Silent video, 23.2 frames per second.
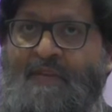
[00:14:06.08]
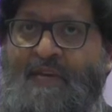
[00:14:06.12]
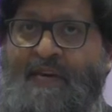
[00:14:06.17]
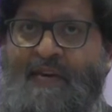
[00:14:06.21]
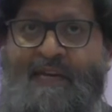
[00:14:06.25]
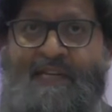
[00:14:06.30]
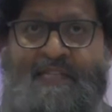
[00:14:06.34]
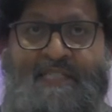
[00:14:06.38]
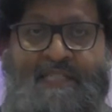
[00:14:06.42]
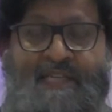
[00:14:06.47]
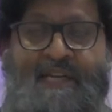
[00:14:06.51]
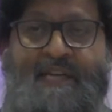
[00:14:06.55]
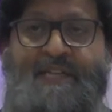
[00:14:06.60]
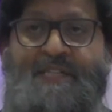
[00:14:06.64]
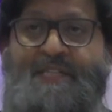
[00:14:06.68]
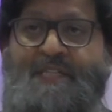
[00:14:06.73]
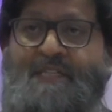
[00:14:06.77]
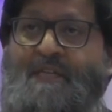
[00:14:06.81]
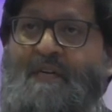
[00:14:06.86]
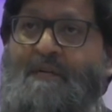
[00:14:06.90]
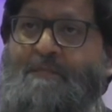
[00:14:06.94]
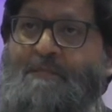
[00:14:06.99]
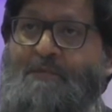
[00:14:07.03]
And it's
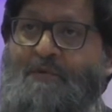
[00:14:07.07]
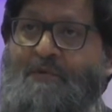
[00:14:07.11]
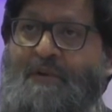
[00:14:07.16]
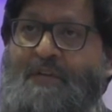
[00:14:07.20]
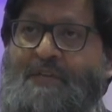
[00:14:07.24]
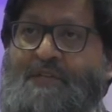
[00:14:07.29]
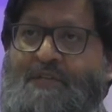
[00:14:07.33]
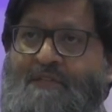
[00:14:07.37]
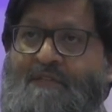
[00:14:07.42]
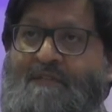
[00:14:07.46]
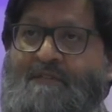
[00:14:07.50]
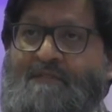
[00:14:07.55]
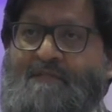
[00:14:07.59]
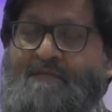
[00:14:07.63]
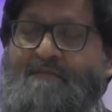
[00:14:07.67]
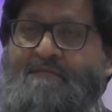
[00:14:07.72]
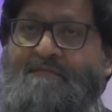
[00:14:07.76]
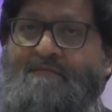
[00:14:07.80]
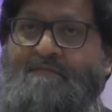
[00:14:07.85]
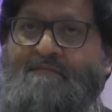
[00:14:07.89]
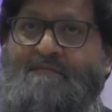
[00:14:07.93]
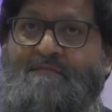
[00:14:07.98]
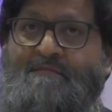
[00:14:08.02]
actually oppression.
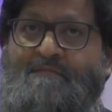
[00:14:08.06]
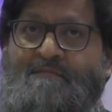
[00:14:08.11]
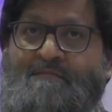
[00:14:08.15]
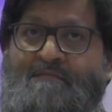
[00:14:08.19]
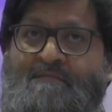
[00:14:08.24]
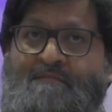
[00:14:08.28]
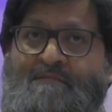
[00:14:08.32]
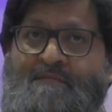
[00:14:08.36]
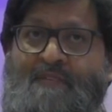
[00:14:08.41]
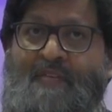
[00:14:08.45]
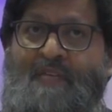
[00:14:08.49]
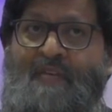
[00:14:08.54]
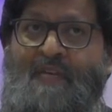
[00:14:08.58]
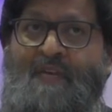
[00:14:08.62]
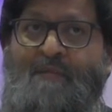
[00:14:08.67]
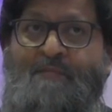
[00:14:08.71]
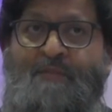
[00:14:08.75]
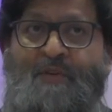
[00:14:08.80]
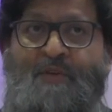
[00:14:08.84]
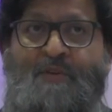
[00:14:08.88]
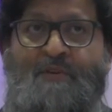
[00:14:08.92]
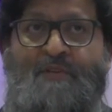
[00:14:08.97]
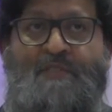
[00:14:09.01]

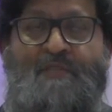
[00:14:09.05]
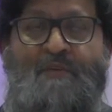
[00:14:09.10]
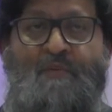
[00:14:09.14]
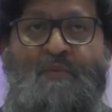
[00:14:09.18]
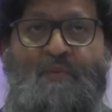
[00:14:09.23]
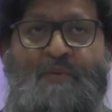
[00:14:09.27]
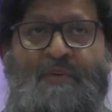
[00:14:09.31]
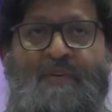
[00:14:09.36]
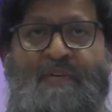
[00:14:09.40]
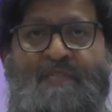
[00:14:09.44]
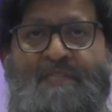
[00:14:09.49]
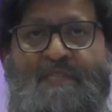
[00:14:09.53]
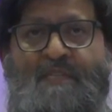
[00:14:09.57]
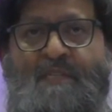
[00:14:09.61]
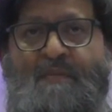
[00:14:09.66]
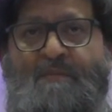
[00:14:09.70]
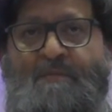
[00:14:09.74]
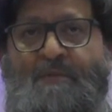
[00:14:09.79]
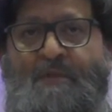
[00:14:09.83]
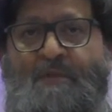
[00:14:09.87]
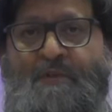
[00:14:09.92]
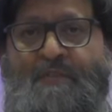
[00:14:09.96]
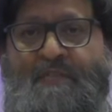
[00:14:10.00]
Because we as a
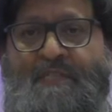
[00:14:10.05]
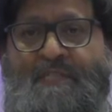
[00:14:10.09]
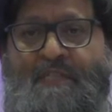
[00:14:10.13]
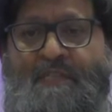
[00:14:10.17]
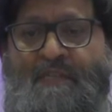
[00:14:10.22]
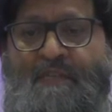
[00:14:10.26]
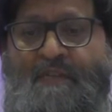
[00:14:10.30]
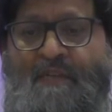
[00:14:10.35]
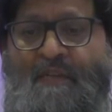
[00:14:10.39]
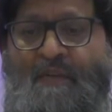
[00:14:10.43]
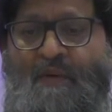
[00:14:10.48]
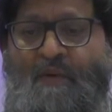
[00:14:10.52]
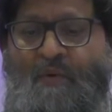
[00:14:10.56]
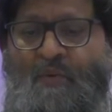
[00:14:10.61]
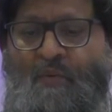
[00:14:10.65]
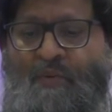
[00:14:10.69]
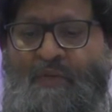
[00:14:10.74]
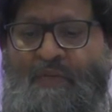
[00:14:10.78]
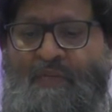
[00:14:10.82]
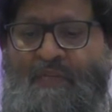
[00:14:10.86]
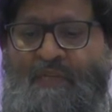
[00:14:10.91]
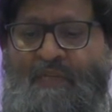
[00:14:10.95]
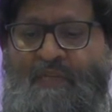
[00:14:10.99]
community,
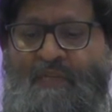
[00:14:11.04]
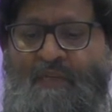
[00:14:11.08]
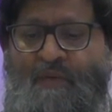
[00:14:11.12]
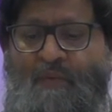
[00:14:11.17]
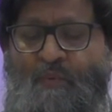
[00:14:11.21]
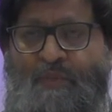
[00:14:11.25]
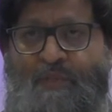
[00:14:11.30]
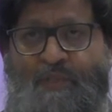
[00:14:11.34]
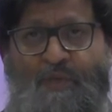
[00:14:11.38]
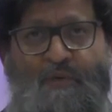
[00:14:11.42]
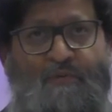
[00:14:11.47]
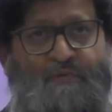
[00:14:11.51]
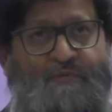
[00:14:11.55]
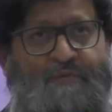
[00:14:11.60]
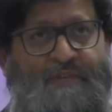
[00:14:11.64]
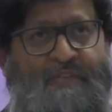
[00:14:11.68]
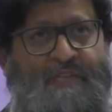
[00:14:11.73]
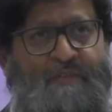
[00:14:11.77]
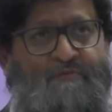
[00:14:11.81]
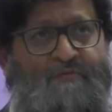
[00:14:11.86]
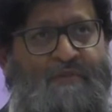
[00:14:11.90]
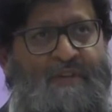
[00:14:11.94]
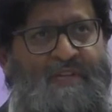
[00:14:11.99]
we
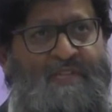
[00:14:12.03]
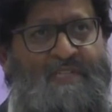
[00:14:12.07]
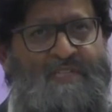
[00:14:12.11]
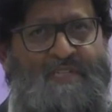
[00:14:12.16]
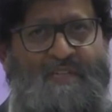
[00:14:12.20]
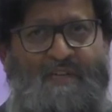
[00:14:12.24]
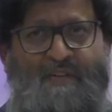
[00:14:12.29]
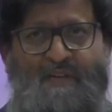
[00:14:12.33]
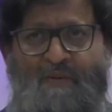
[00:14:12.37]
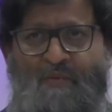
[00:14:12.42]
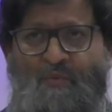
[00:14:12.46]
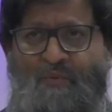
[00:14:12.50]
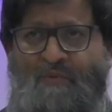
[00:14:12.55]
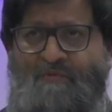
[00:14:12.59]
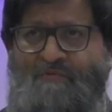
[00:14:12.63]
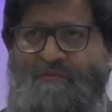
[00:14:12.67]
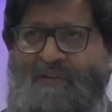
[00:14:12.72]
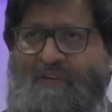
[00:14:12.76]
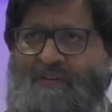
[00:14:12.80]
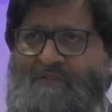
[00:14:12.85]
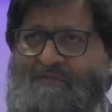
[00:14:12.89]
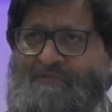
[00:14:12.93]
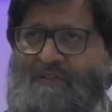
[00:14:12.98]

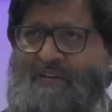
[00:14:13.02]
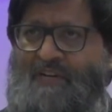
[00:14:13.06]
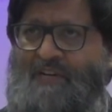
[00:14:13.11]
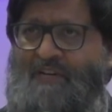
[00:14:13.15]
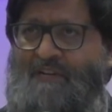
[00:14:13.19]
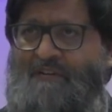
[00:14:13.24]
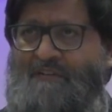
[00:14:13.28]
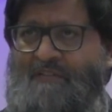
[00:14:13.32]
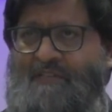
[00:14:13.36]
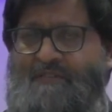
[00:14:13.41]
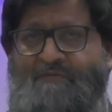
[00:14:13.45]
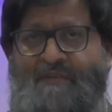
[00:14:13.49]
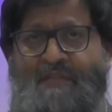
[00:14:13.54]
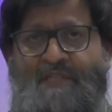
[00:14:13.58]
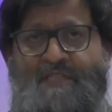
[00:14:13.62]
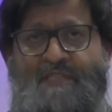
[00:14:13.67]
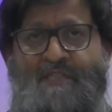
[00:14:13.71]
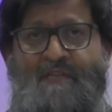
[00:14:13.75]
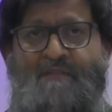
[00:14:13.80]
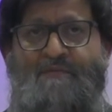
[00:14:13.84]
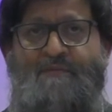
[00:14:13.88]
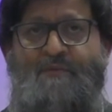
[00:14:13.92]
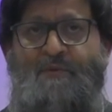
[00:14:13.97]
very rarely
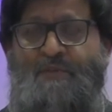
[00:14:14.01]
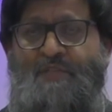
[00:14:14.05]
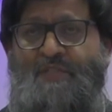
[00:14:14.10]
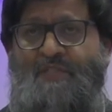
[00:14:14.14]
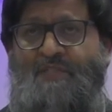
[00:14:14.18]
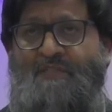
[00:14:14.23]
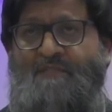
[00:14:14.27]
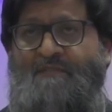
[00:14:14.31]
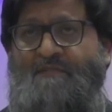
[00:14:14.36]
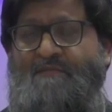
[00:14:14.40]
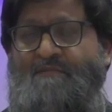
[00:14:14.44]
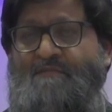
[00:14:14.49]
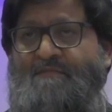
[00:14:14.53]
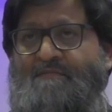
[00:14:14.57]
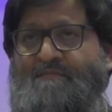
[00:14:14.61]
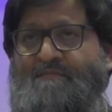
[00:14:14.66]
raise our voice.